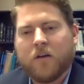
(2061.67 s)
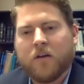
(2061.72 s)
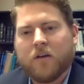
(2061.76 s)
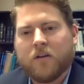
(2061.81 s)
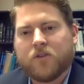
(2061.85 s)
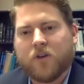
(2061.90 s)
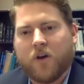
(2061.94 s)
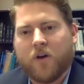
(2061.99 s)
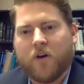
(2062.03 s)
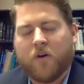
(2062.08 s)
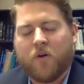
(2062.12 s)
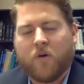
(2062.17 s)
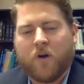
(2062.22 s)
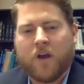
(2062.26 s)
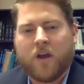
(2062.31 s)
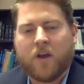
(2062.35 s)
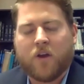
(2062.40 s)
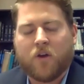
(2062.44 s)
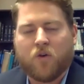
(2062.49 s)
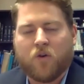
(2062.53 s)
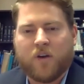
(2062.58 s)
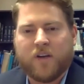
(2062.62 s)
So
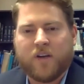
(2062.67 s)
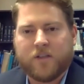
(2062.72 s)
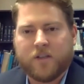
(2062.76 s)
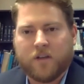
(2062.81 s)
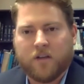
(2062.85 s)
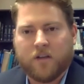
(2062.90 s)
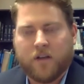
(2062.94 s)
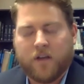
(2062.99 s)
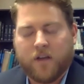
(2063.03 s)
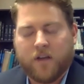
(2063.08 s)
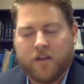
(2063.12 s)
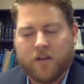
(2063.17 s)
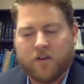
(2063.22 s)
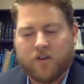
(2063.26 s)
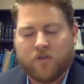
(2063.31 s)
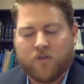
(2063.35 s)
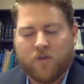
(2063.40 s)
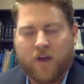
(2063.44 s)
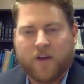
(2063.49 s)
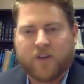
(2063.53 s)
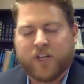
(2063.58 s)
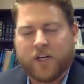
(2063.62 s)
increasingly the
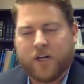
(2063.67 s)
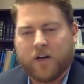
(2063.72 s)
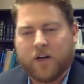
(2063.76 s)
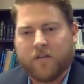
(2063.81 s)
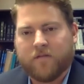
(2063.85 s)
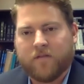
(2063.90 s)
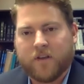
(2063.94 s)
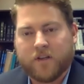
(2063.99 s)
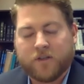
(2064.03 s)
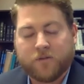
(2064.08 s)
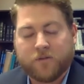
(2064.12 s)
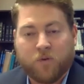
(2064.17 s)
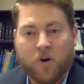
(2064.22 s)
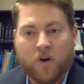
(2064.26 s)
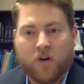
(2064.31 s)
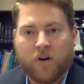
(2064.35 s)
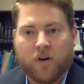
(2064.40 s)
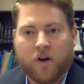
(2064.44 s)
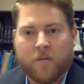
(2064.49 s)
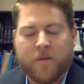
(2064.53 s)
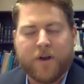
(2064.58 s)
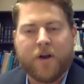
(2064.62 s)
direction of this
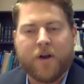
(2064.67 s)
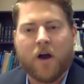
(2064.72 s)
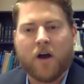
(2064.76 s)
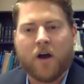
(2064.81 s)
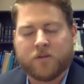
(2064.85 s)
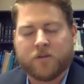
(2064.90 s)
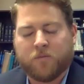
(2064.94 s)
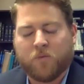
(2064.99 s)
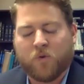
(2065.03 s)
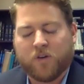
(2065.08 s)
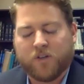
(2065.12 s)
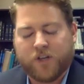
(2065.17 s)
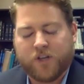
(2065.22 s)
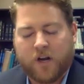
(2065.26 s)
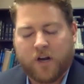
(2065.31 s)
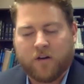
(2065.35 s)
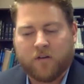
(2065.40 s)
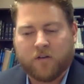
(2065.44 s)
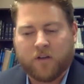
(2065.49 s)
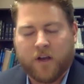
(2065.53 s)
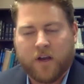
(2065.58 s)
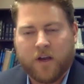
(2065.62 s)
program in Knox more
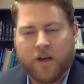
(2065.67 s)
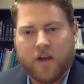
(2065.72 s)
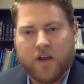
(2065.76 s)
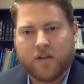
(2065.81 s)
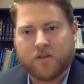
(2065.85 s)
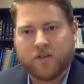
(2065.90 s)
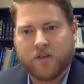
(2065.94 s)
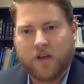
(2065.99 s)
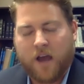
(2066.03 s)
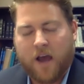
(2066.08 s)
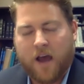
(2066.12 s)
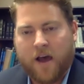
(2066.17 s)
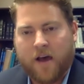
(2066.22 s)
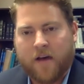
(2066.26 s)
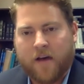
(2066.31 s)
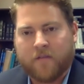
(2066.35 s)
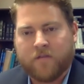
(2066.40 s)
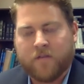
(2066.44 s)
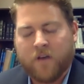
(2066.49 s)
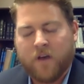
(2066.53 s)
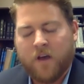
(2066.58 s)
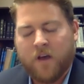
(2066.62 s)
generally is to
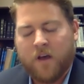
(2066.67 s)
have